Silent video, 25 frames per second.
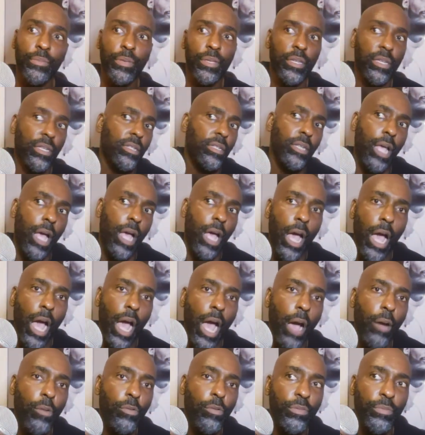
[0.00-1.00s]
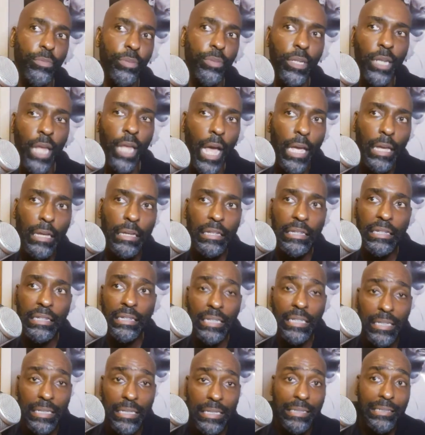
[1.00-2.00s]
it because I would be like,
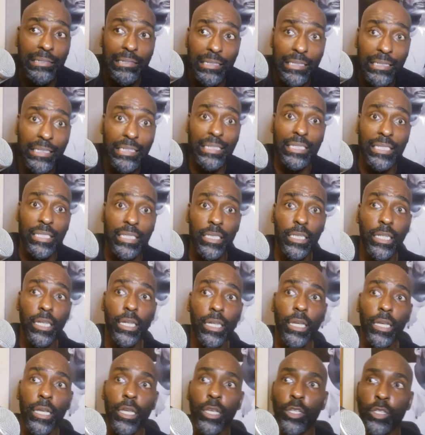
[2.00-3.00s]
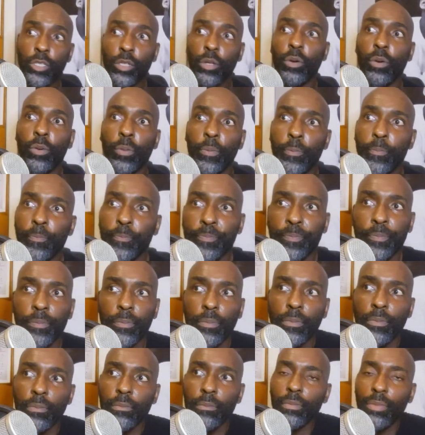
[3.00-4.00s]
So
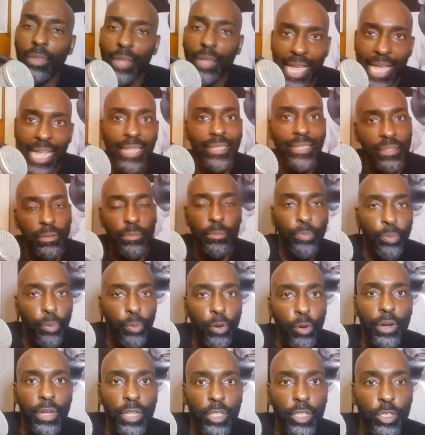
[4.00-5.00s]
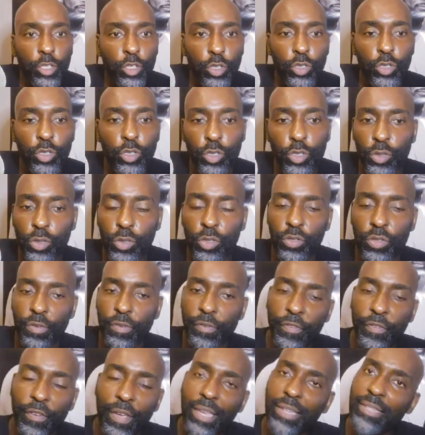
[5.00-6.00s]
it's important to
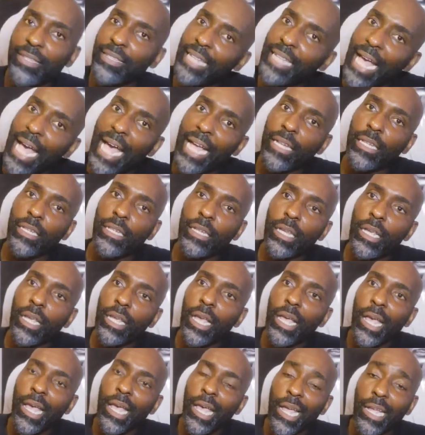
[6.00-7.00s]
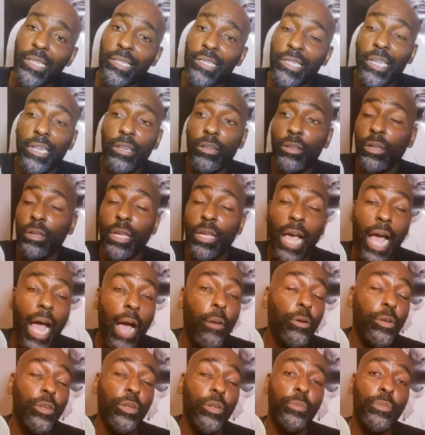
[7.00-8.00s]
face that and say, look,
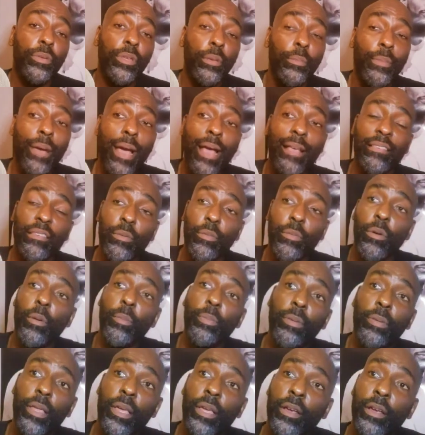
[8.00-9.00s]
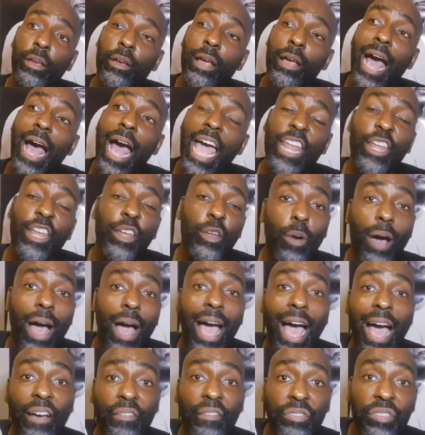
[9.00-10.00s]
I want to be a basketball player. I know I
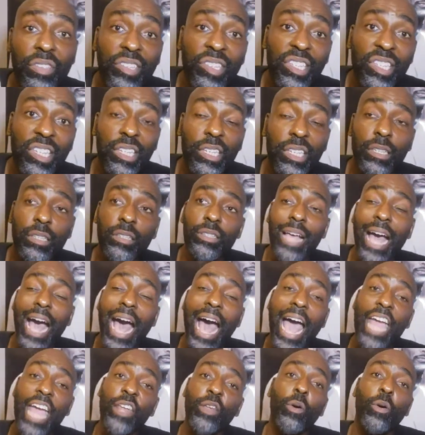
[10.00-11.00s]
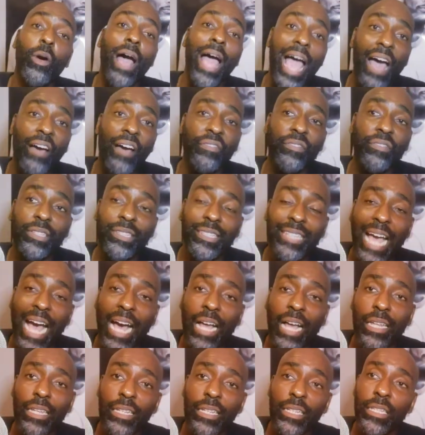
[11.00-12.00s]
have the skills. I know I have the
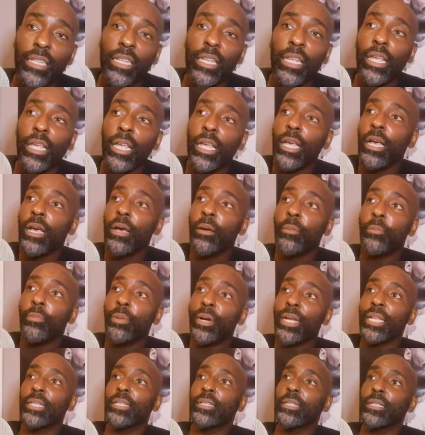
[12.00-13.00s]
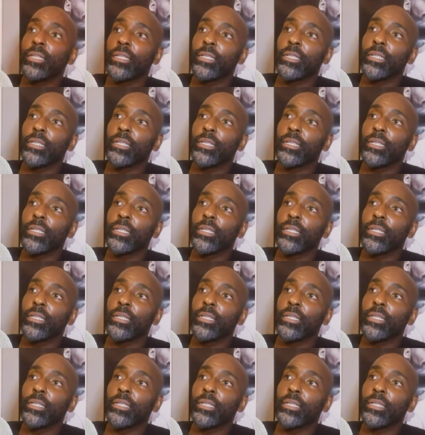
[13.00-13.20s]
talent, but